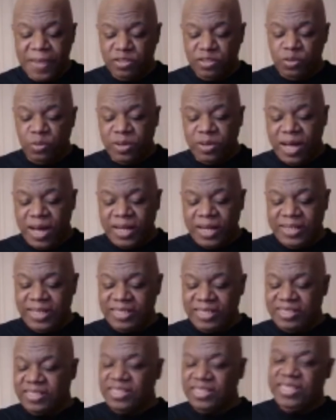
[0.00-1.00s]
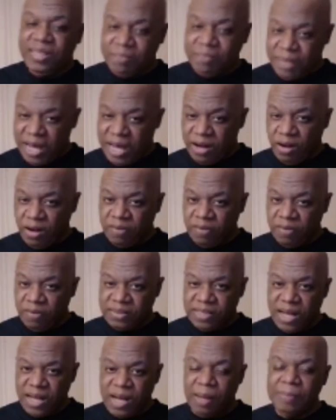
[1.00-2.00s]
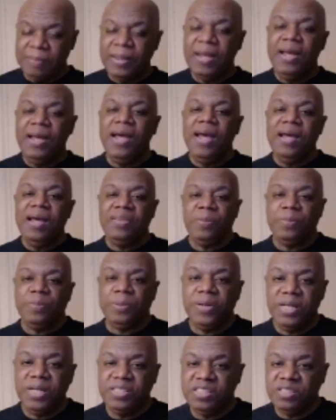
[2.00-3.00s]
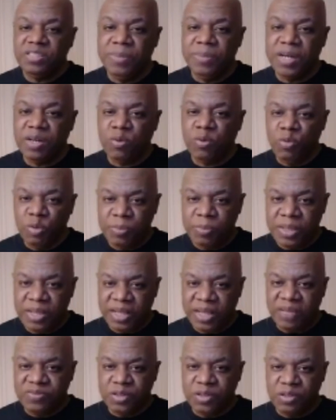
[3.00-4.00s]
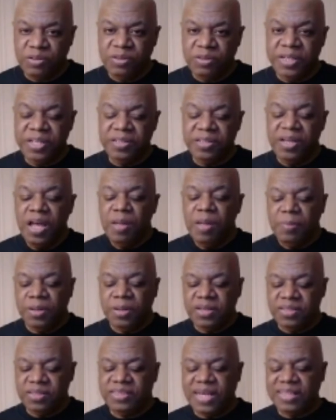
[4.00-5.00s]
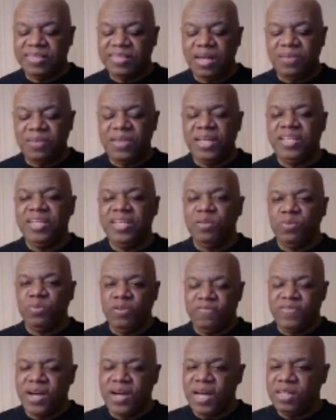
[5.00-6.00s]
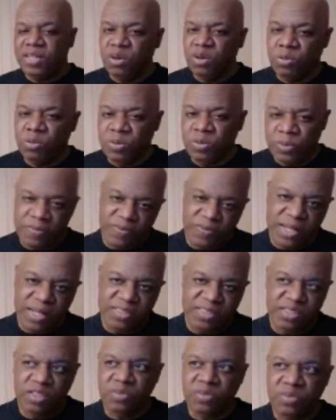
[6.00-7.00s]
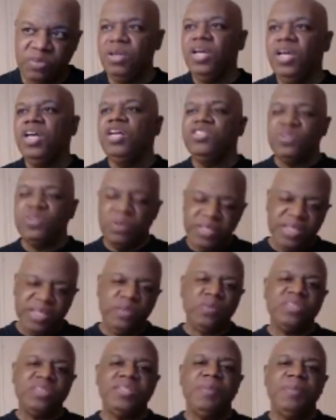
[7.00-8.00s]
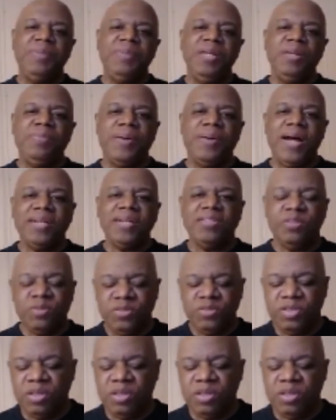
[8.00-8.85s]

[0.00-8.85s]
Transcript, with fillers: so God can skim that off the top and the precious metal will be left underneath because that's how they get refined gold and refined silver. So again, what does that mean in practical